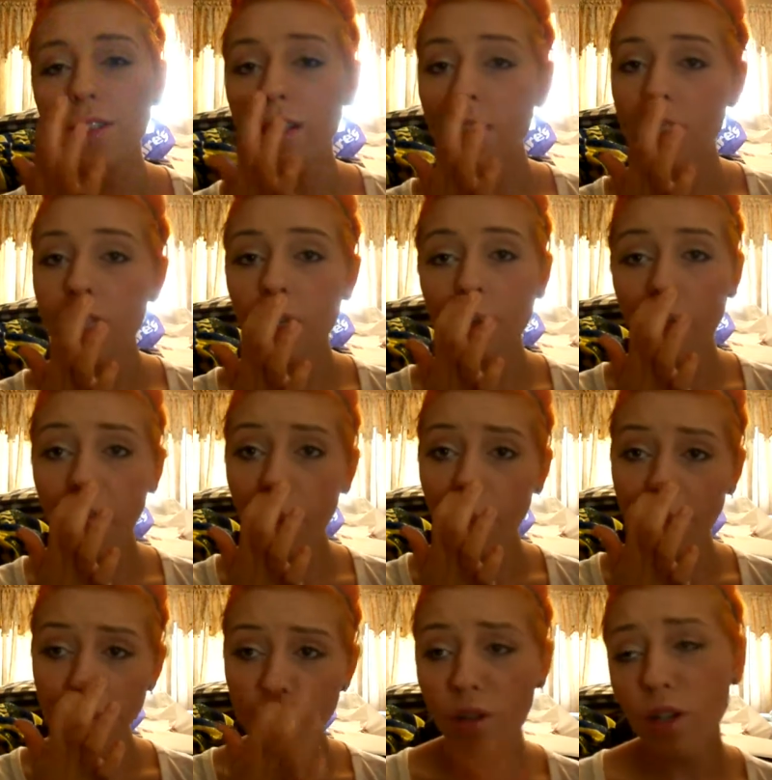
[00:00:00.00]
Then she's like, we can get
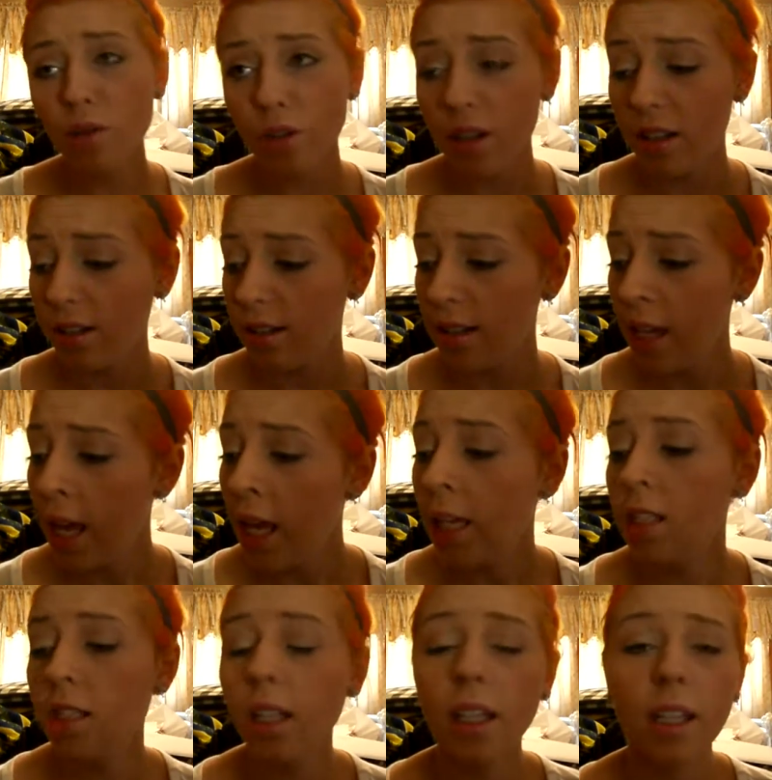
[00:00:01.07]
best friend ones.
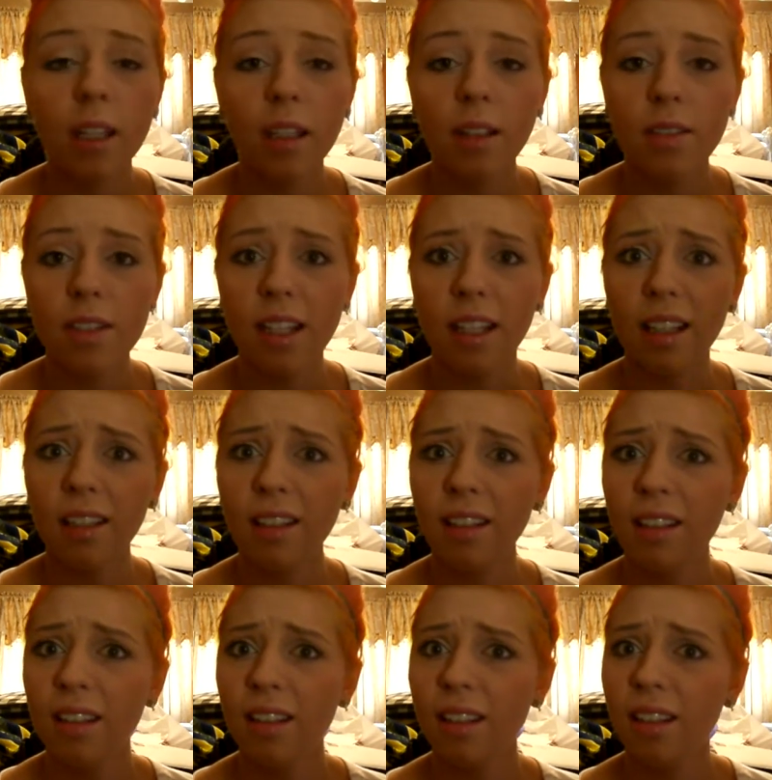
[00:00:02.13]
And she's like, and I was like,
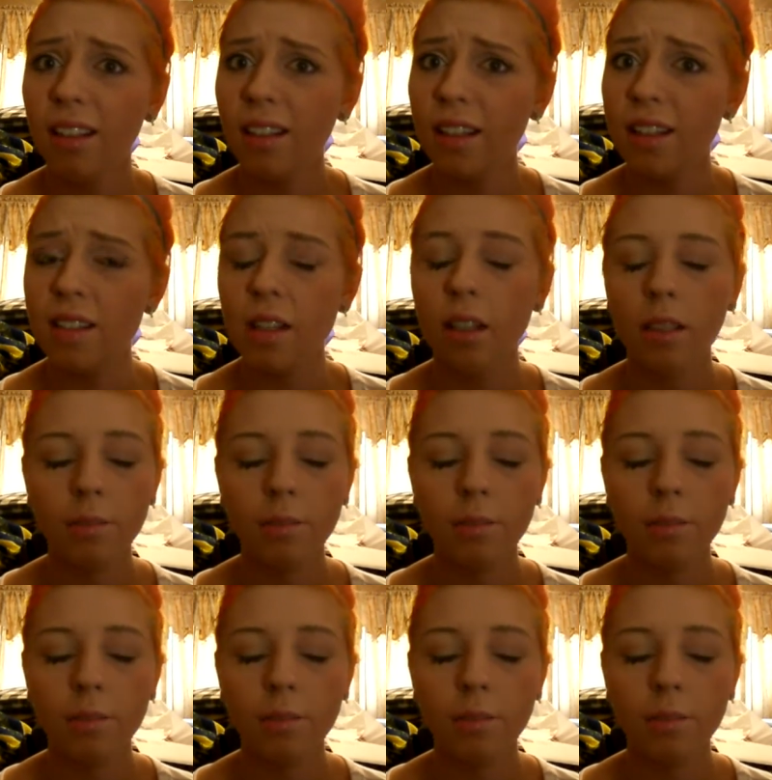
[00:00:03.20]
because